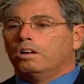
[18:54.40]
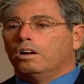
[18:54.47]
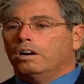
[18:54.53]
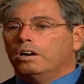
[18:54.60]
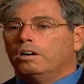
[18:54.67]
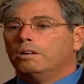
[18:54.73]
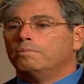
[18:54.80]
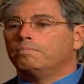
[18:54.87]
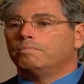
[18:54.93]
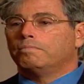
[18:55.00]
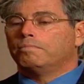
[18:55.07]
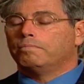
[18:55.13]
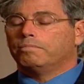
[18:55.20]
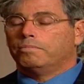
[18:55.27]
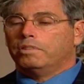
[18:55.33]
the
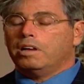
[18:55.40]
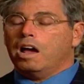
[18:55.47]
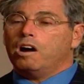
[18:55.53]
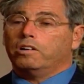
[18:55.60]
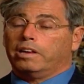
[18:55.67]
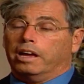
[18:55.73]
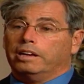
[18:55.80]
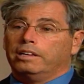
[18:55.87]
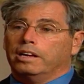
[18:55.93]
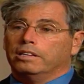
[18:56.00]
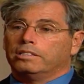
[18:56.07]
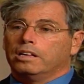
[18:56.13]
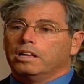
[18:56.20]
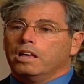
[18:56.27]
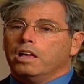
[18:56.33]
ALCAT
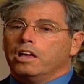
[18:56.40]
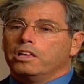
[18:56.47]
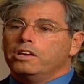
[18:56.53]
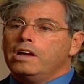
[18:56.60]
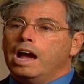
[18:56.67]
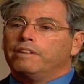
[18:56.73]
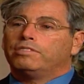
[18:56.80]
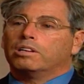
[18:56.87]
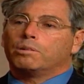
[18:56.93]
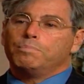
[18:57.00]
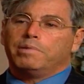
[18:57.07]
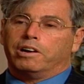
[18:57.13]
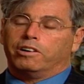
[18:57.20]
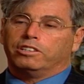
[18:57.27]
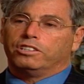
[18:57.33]
test, you have to
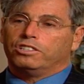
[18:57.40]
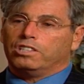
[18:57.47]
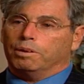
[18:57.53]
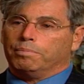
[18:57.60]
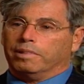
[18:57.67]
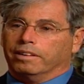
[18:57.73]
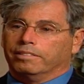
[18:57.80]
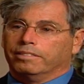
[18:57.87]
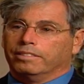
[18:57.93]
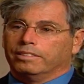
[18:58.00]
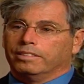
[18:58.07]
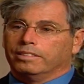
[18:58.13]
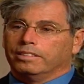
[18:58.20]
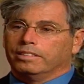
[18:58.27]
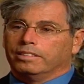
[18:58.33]
compare it to something.
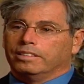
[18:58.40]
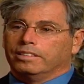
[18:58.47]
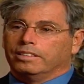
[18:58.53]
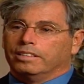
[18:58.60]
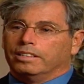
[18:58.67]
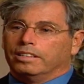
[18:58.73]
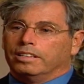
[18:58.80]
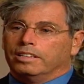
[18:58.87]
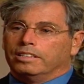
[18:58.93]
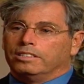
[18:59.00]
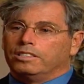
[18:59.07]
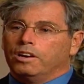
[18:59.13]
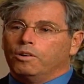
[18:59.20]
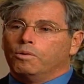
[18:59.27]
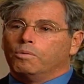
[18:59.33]

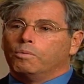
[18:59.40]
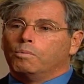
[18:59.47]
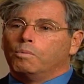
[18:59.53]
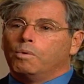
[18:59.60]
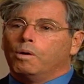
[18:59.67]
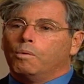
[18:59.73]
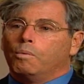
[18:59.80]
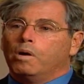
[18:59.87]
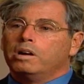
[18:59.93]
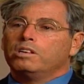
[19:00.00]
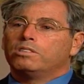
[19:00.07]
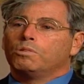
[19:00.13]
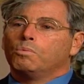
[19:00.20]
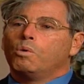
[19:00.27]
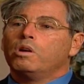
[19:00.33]
So what
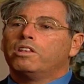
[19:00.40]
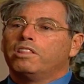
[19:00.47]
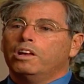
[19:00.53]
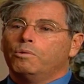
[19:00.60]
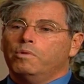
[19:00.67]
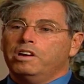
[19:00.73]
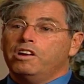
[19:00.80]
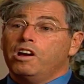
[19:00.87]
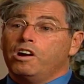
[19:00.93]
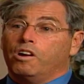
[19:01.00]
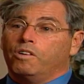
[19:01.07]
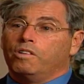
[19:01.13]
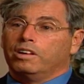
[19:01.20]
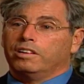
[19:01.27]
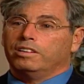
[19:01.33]
is the one thing we
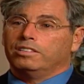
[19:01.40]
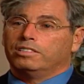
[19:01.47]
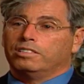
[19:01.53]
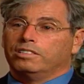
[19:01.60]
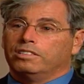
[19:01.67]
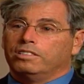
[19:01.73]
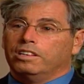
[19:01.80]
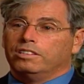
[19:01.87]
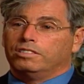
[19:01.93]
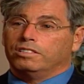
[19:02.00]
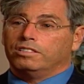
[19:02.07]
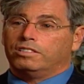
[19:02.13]
know is the